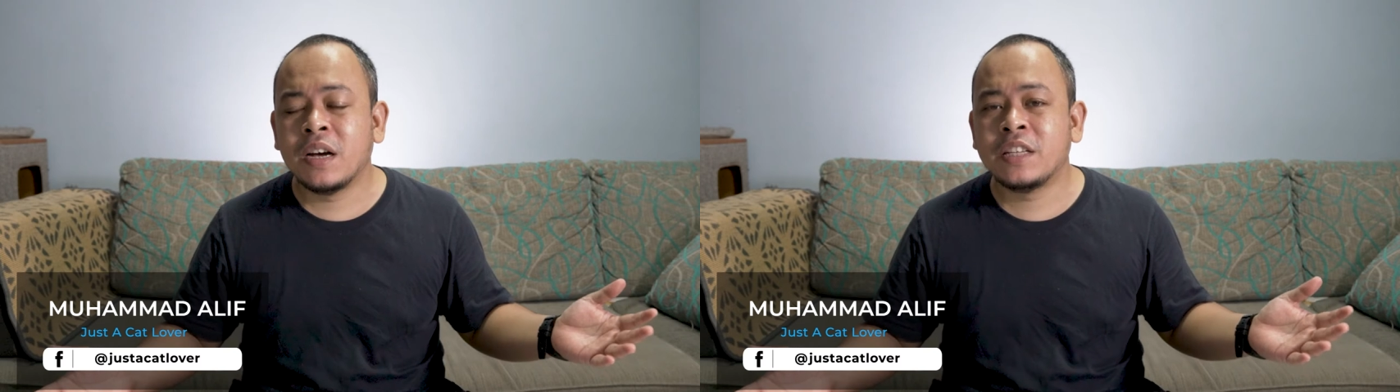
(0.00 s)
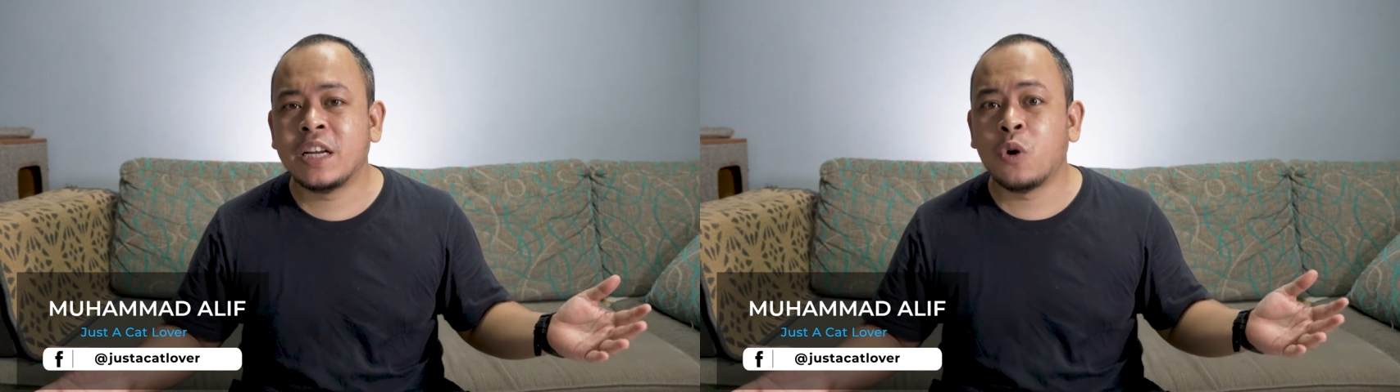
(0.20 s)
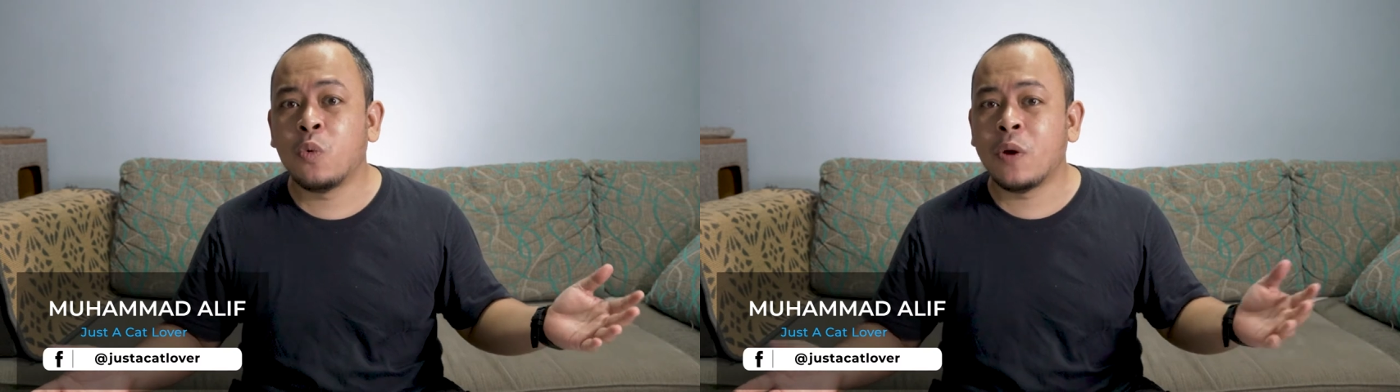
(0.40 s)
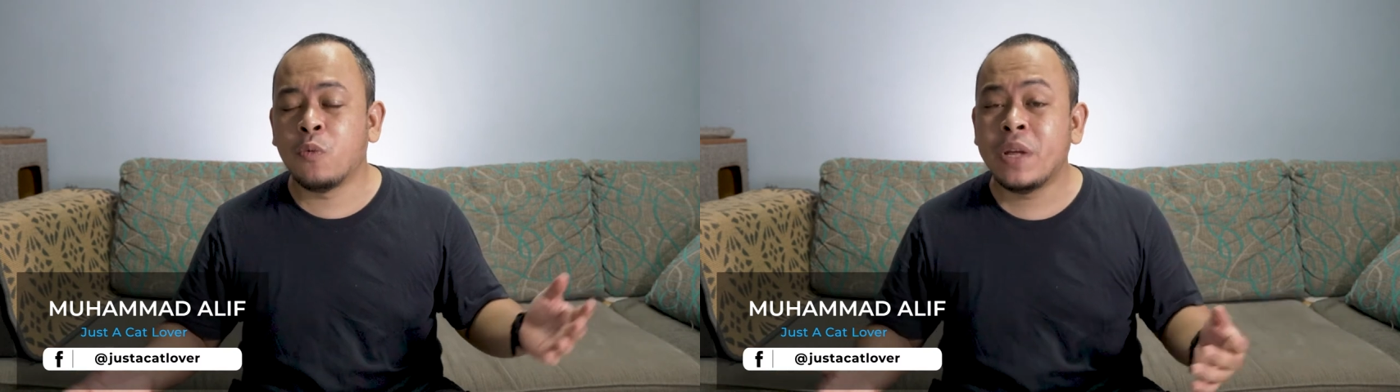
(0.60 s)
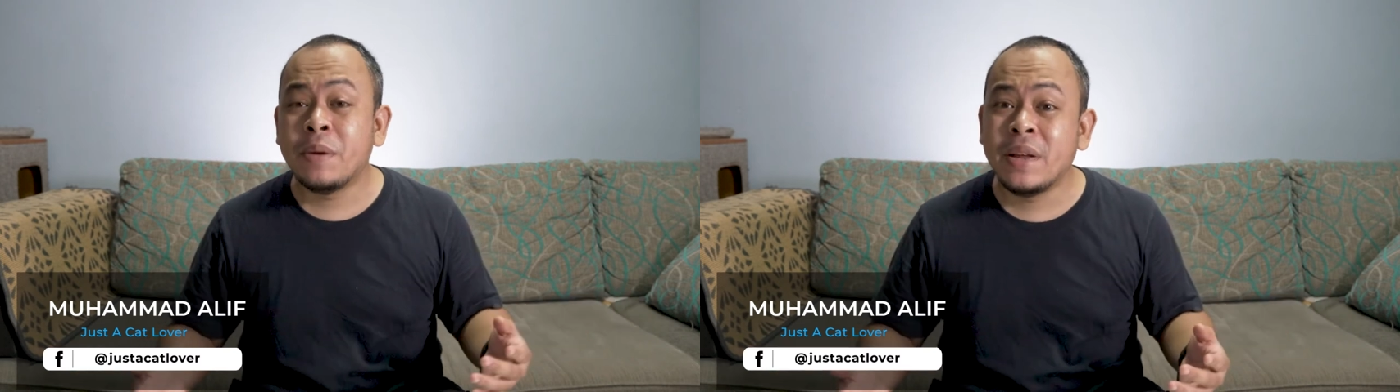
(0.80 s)
a channel
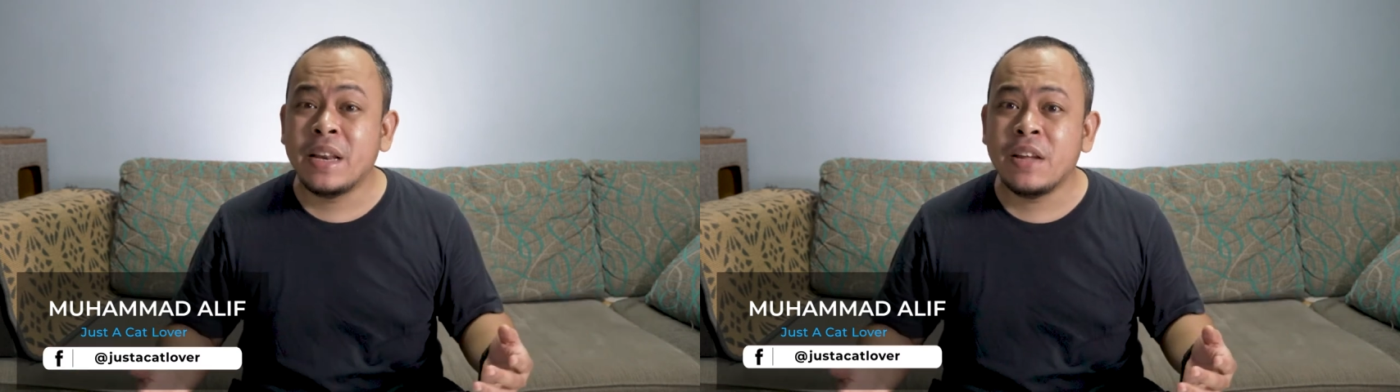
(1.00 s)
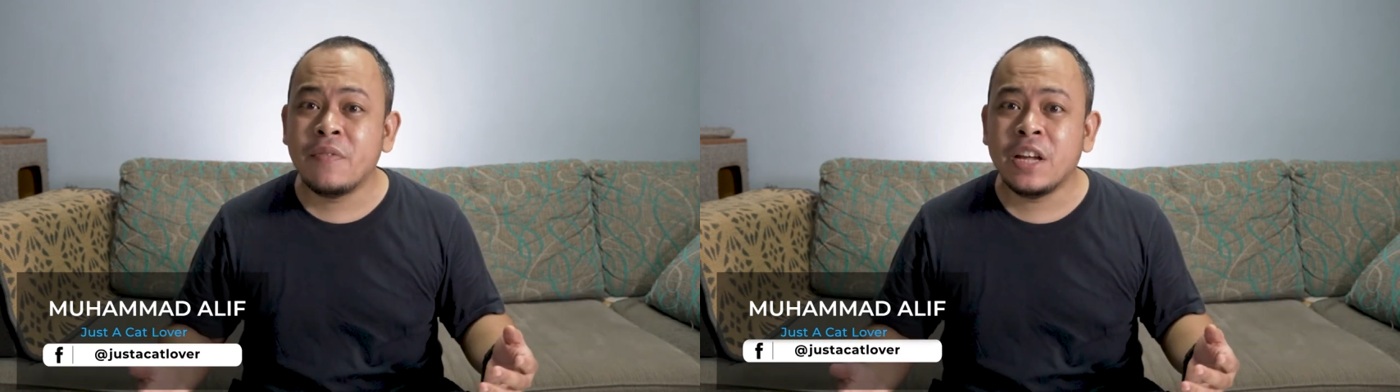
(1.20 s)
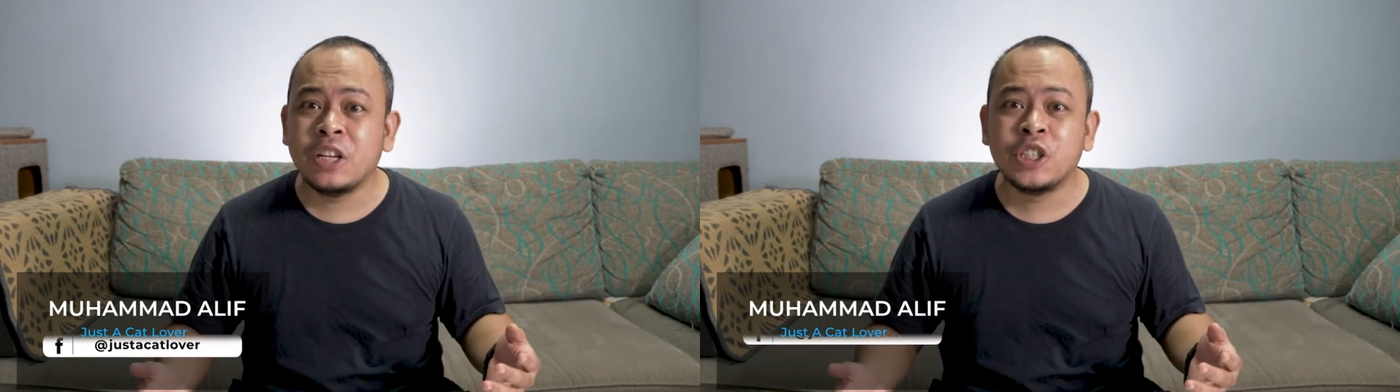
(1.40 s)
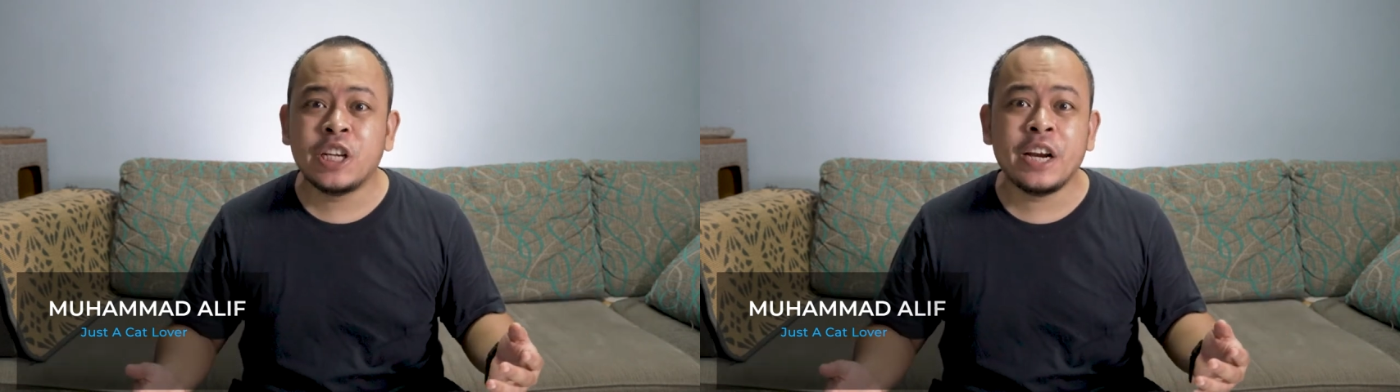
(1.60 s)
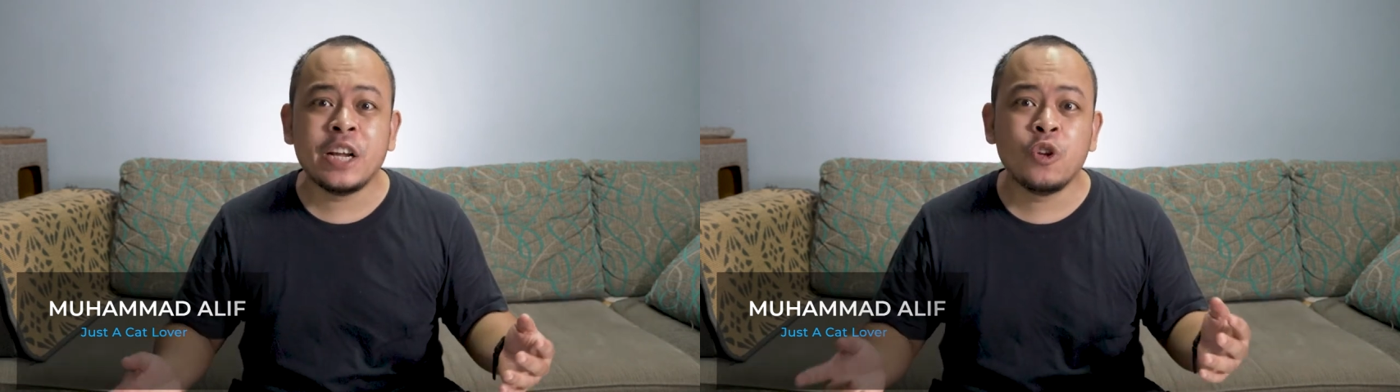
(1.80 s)
where we believe in
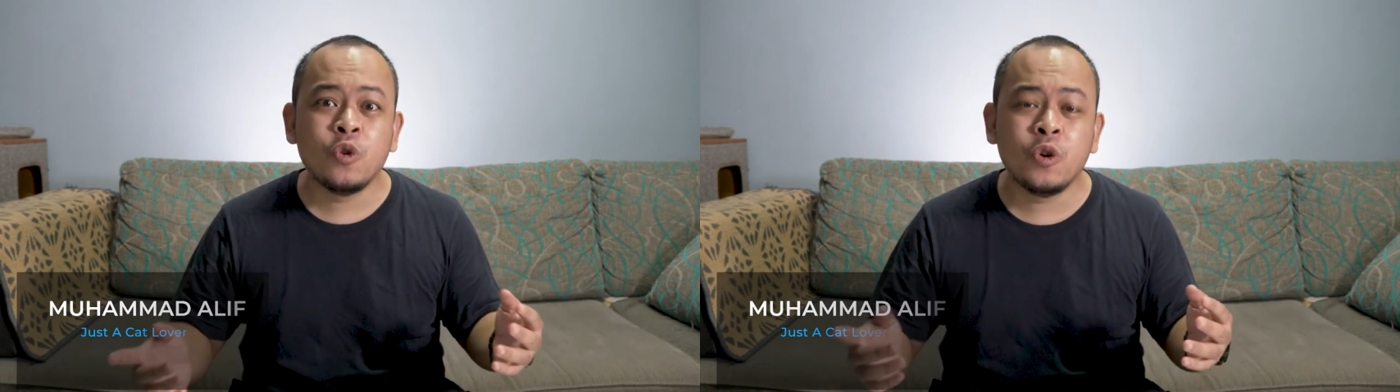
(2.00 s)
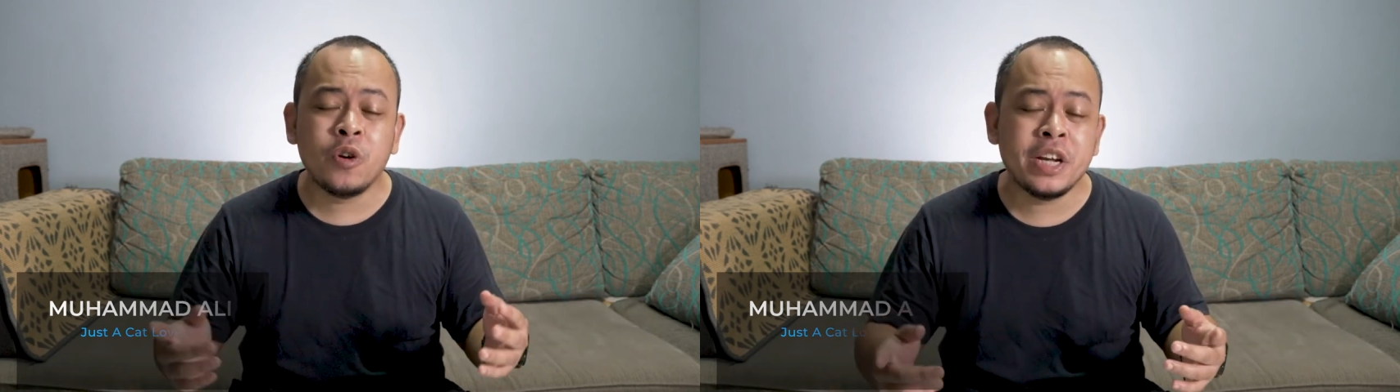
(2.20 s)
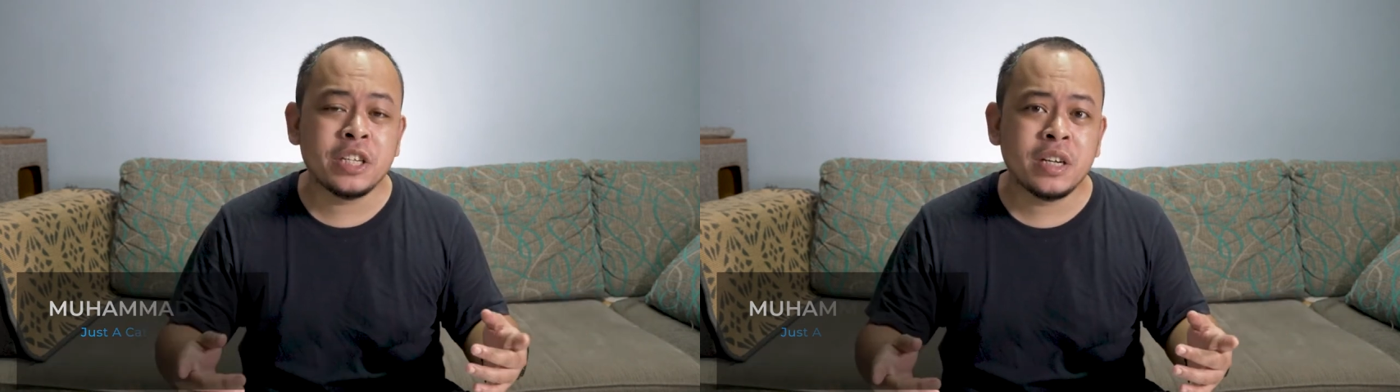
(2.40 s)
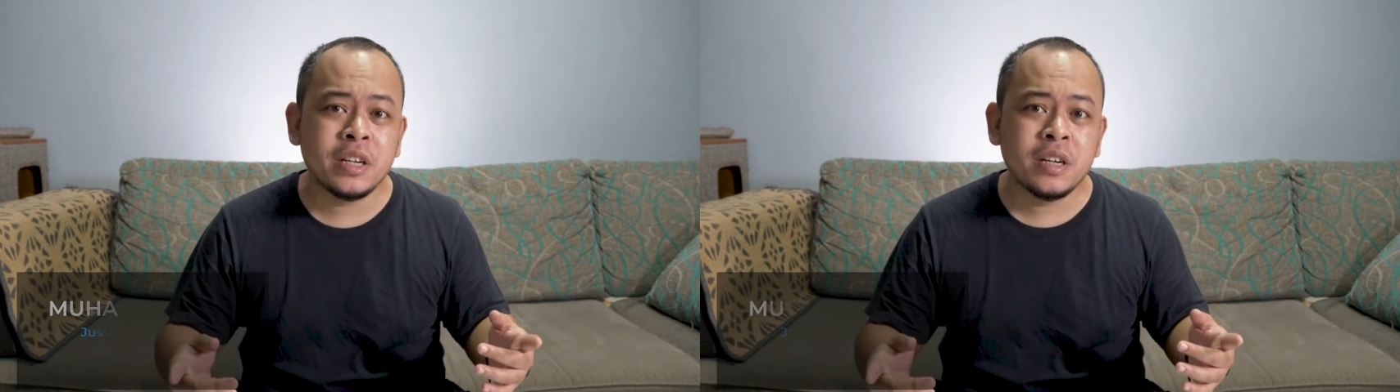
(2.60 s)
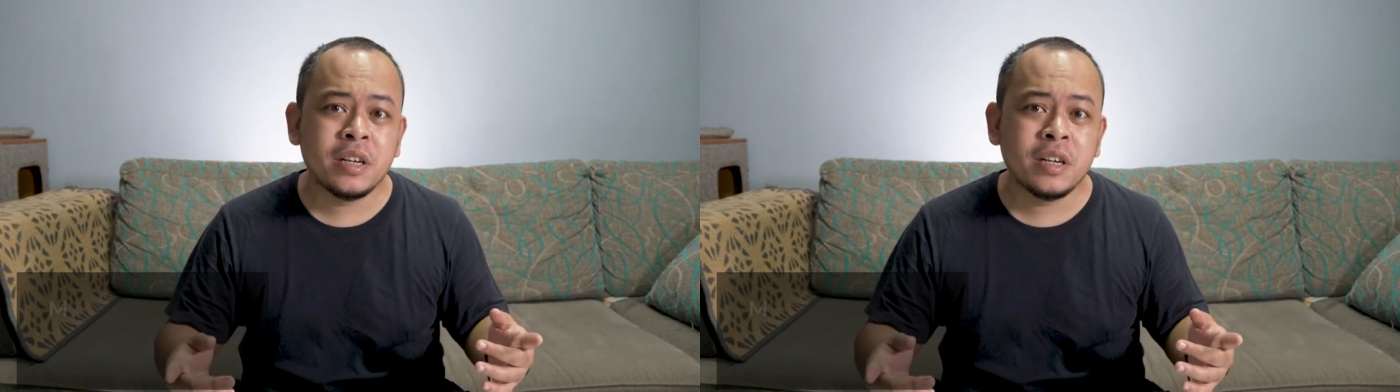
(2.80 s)
sharing you knowledge